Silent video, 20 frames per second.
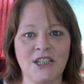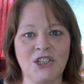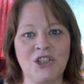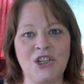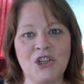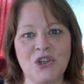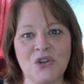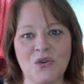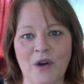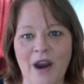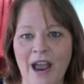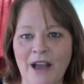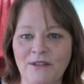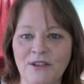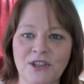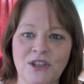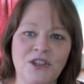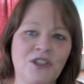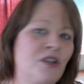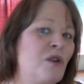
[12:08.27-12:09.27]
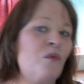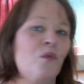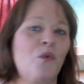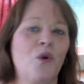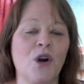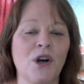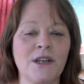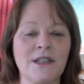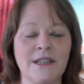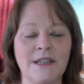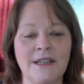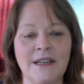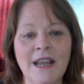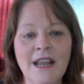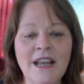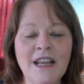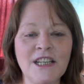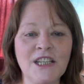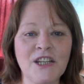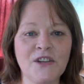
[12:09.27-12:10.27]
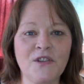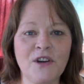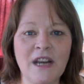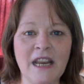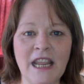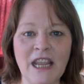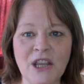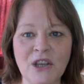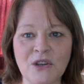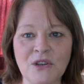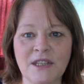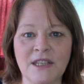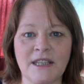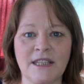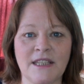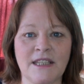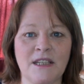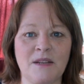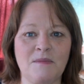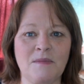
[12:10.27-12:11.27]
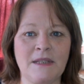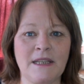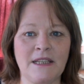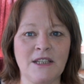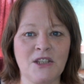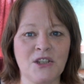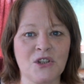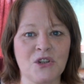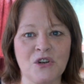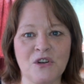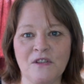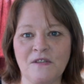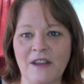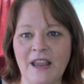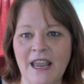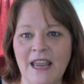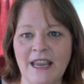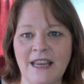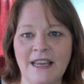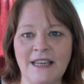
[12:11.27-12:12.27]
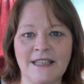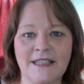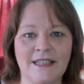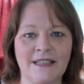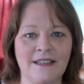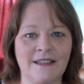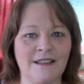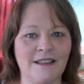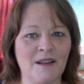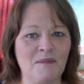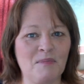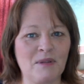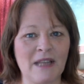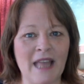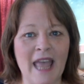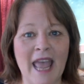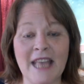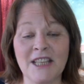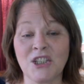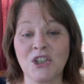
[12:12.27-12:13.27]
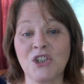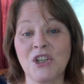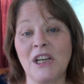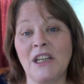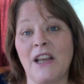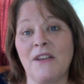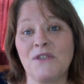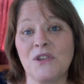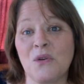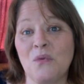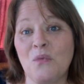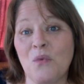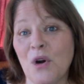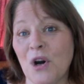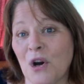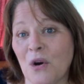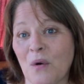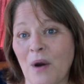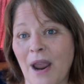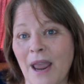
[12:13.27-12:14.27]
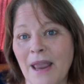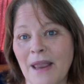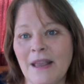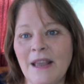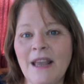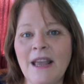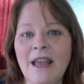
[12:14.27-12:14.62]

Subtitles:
and she travels and she works in different ecosystems and surveys the plants, and she loves her work, right?